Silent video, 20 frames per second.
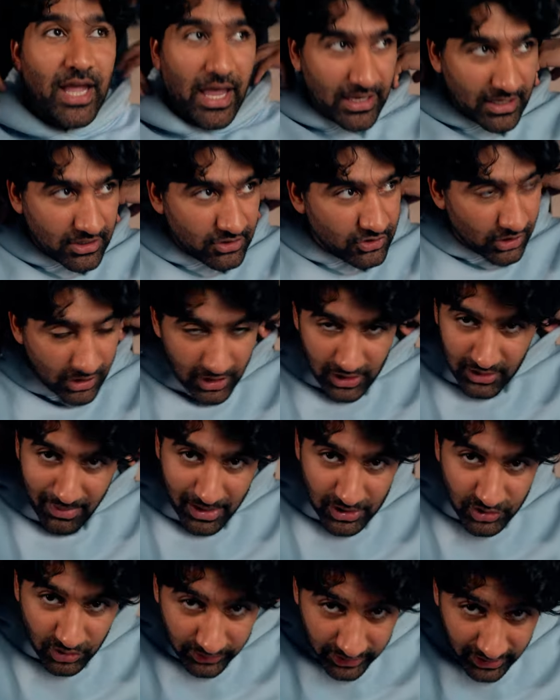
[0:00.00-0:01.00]
and you need to
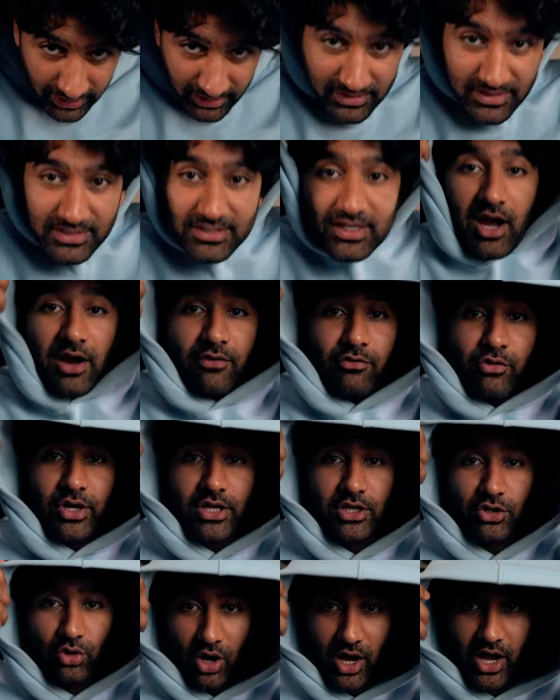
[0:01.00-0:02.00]
make sure that it's
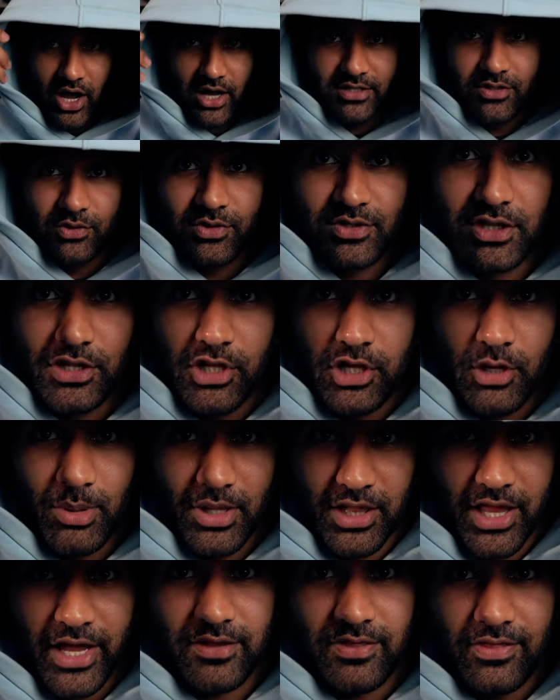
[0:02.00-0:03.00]
covering your eyes. So it's a little
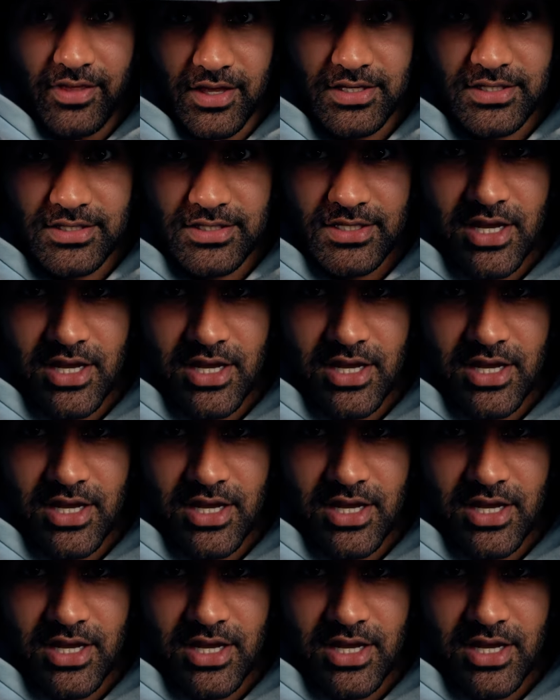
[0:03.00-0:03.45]
bit like this,